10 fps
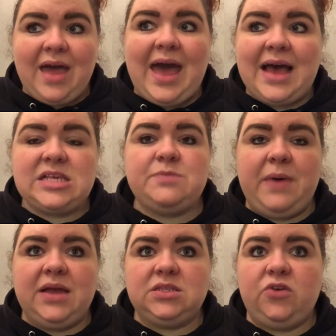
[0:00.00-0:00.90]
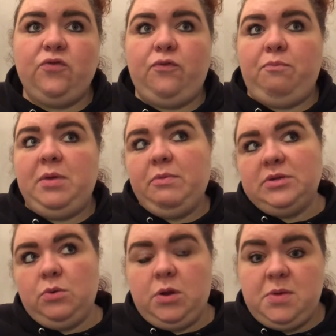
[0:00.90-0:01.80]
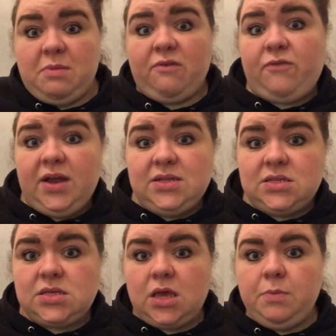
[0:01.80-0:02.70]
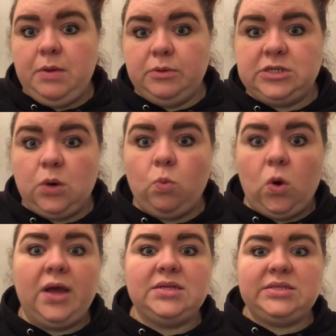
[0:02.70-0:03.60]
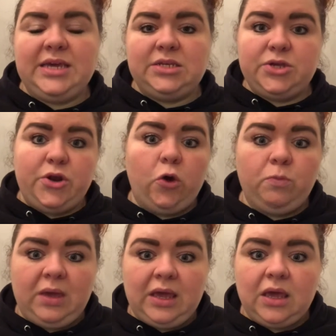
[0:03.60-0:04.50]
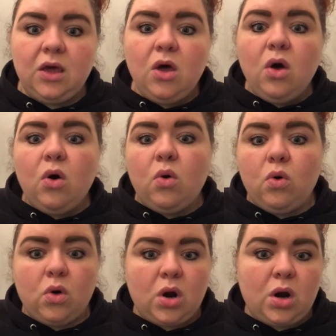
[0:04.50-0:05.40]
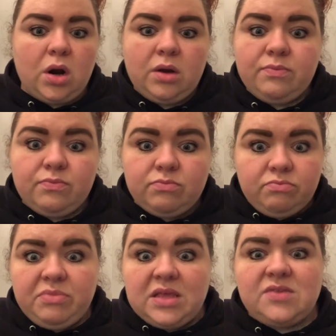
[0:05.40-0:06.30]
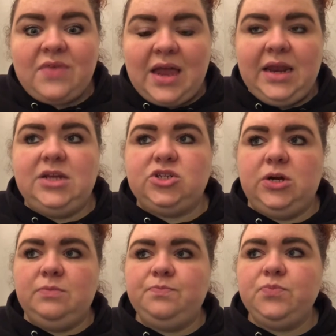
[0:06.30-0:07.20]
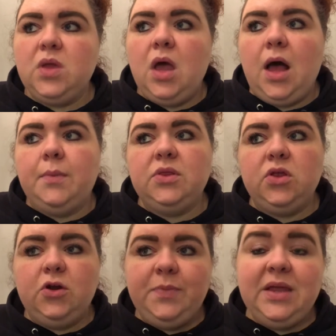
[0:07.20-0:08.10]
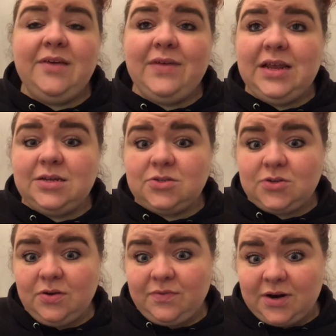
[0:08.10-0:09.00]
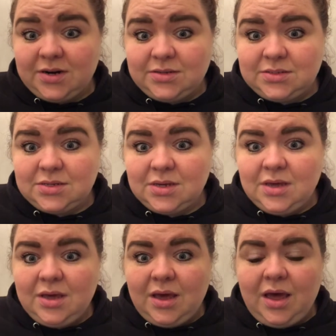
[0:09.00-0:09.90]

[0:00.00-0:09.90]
In that aspect of people didn't want to be my friends. Like, people didn't want to get to know me or things of that nature. I'm a little bit of an introvert.